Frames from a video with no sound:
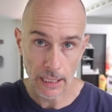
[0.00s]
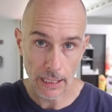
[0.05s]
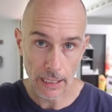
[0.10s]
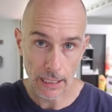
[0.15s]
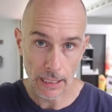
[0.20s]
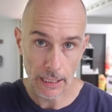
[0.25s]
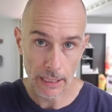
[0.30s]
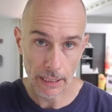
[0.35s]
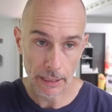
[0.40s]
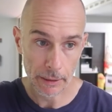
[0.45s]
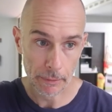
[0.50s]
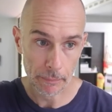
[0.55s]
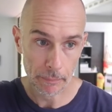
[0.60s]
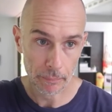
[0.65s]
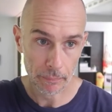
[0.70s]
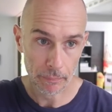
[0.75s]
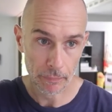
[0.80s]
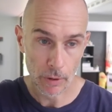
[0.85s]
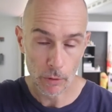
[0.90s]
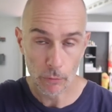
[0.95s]

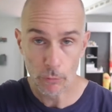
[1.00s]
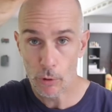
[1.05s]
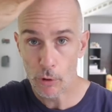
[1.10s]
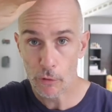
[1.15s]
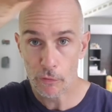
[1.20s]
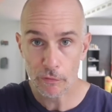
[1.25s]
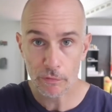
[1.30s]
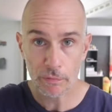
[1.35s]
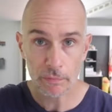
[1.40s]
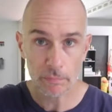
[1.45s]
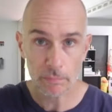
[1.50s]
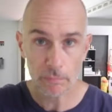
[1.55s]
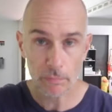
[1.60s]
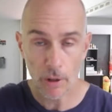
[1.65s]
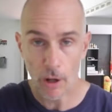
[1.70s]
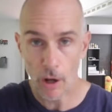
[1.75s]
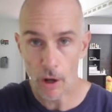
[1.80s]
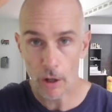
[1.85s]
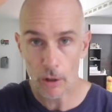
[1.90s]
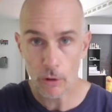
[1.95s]
of roof
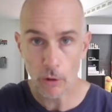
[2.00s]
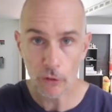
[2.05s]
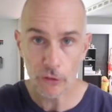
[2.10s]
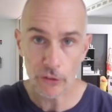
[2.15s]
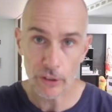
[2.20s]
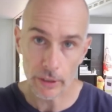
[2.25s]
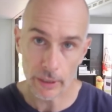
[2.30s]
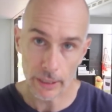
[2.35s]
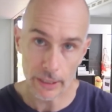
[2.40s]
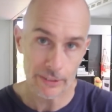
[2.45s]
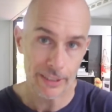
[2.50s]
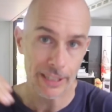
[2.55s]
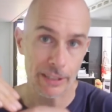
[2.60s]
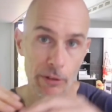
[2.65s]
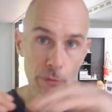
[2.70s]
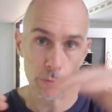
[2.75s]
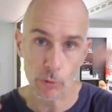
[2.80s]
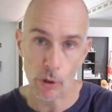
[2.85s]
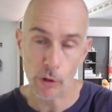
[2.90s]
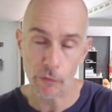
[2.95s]
across it,
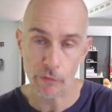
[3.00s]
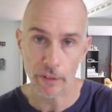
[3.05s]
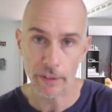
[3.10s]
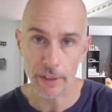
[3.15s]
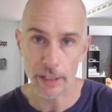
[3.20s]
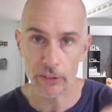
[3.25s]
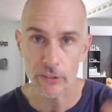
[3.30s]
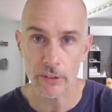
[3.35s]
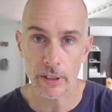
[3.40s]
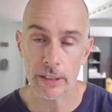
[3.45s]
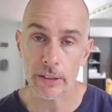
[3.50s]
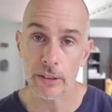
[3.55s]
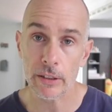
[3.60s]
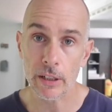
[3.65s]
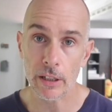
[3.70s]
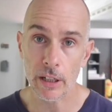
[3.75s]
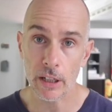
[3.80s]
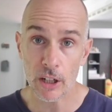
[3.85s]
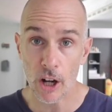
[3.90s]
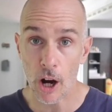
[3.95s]
extended roof, and that's like
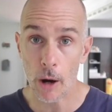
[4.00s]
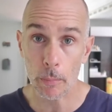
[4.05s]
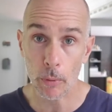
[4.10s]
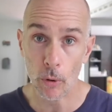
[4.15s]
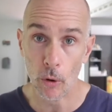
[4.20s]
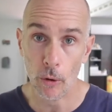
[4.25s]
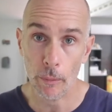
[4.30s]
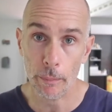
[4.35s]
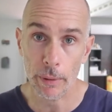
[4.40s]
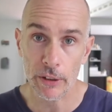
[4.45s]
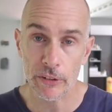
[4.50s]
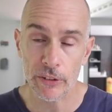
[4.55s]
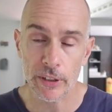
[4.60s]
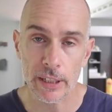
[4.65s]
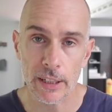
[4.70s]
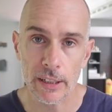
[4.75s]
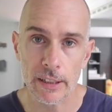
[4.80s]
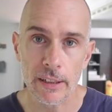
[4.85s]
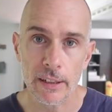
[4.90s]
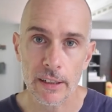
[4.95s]
a carport
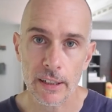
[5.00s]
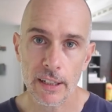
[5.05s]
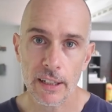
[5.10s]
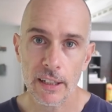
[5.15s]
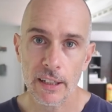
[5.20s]
basically.